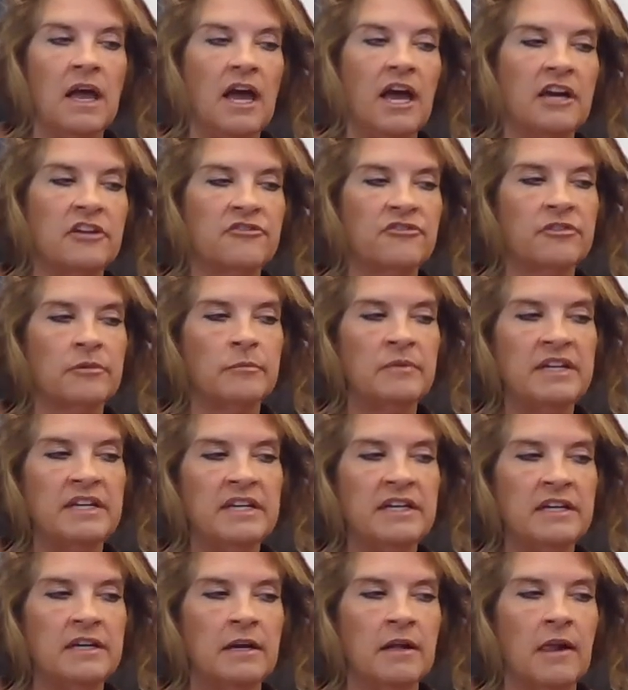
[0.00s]
And for
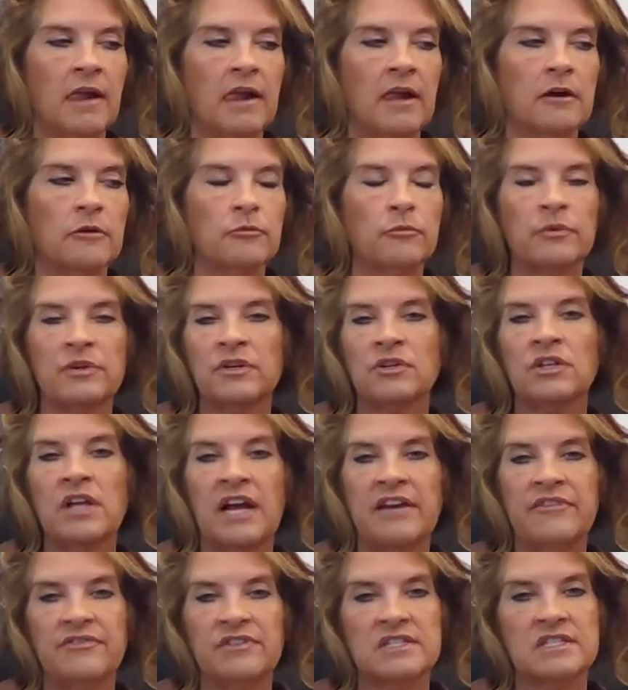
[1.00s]
me, real
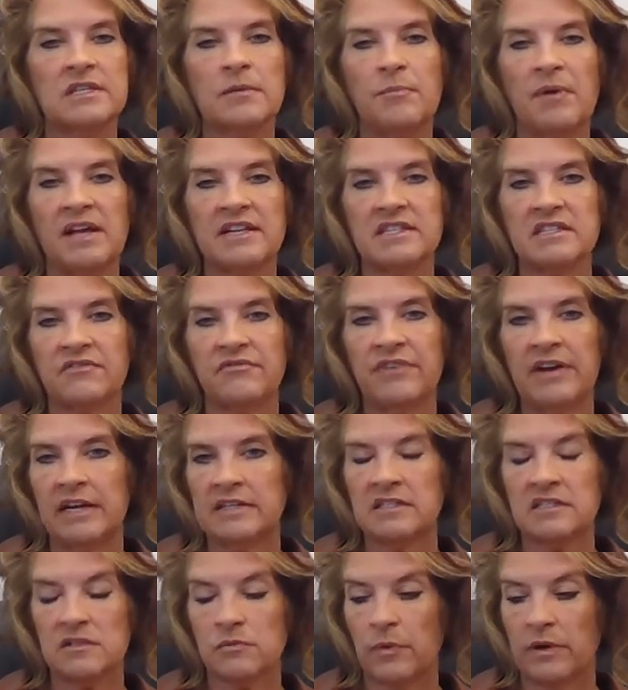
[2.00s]
life is the best and
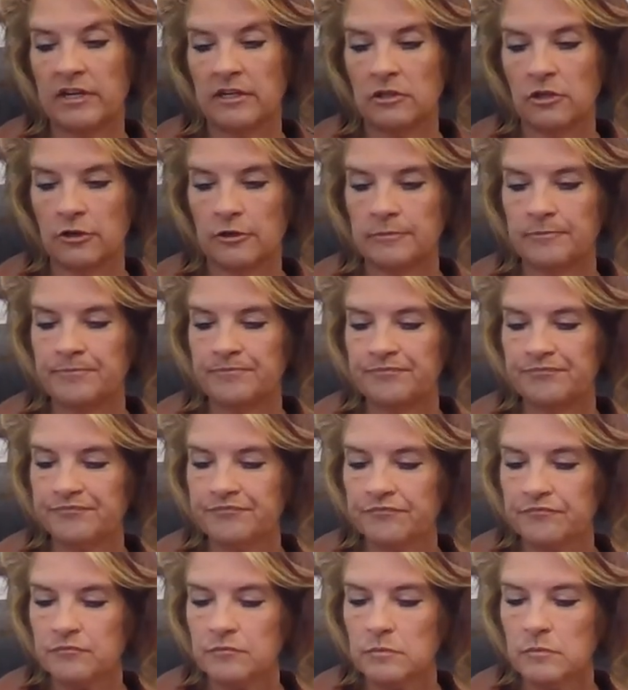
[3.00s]
fastest way to learn.
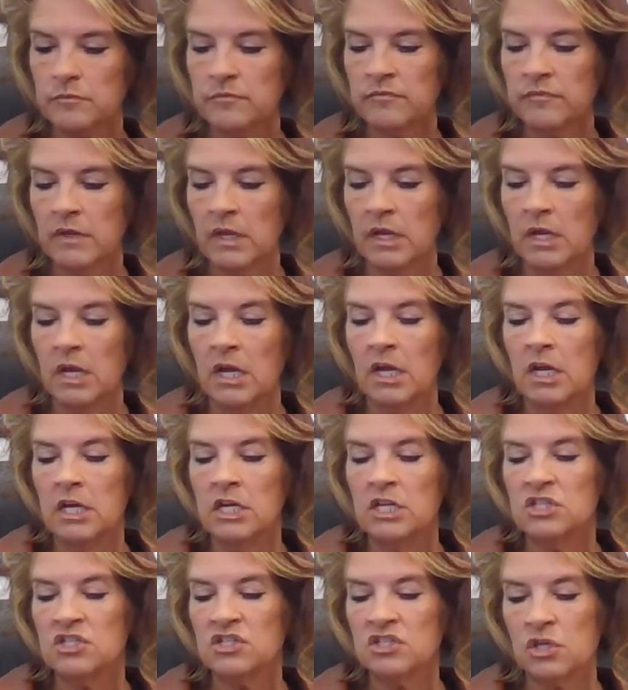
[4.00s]

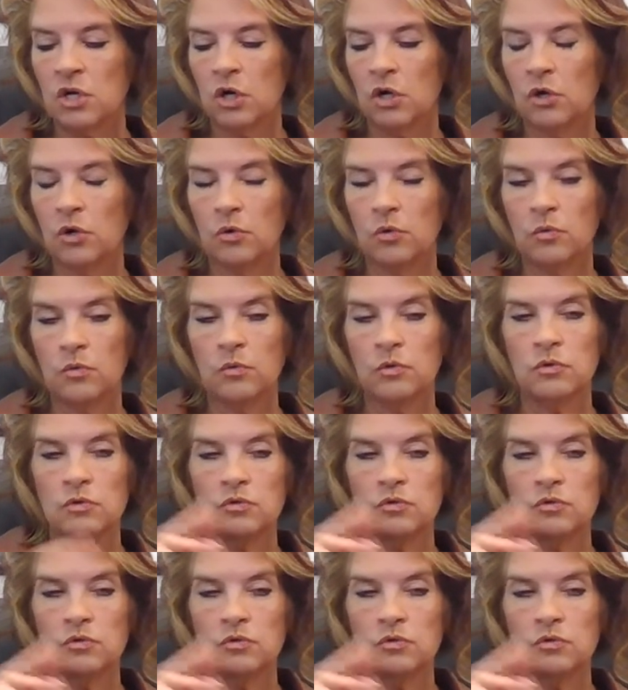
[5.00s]
So,